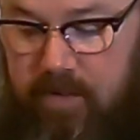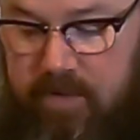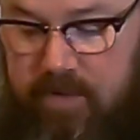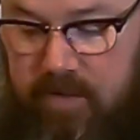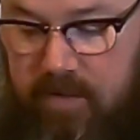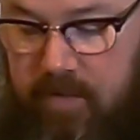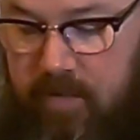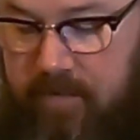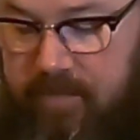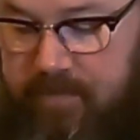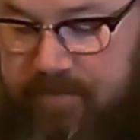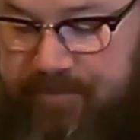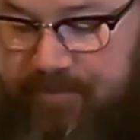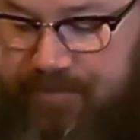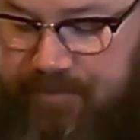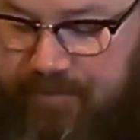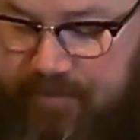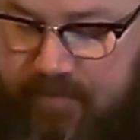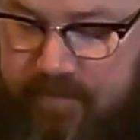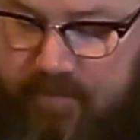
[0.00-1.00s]
So
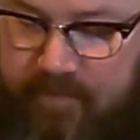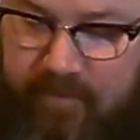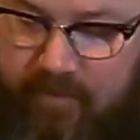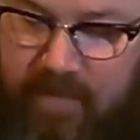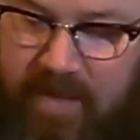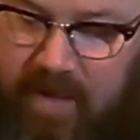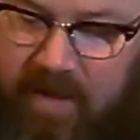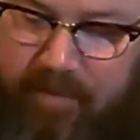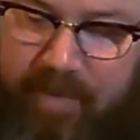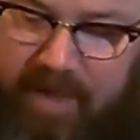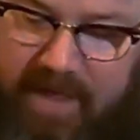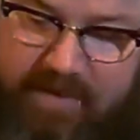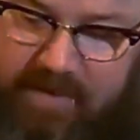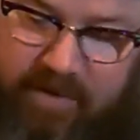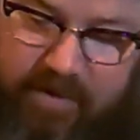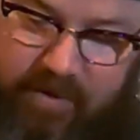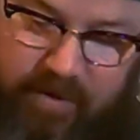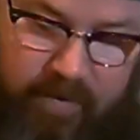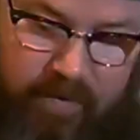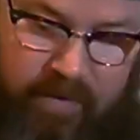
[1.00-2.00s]
I bought the
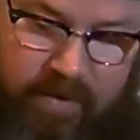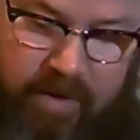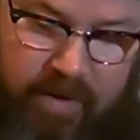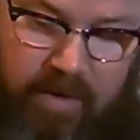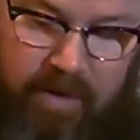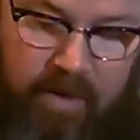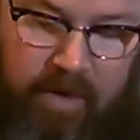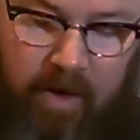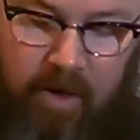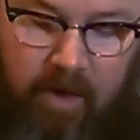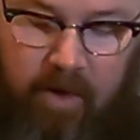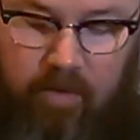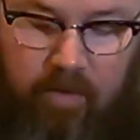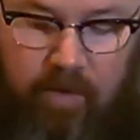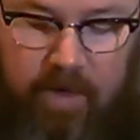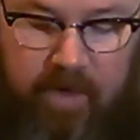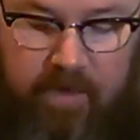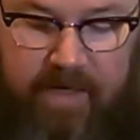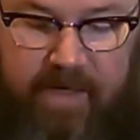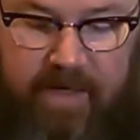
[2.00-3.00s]
new
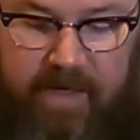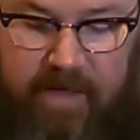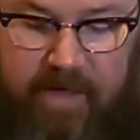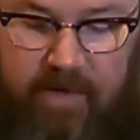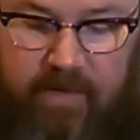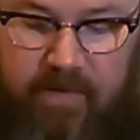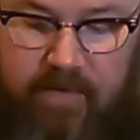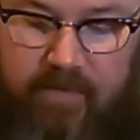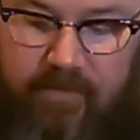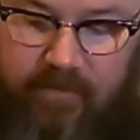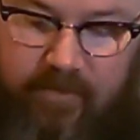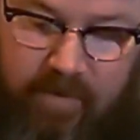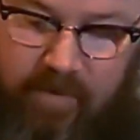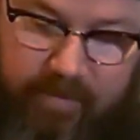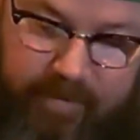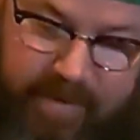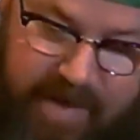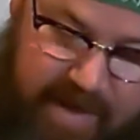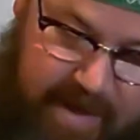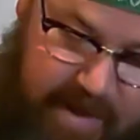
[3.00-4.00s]
hardware kit for the
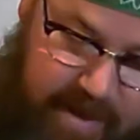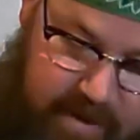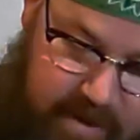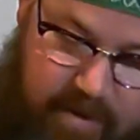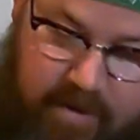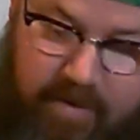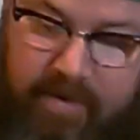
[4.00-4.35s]
bike,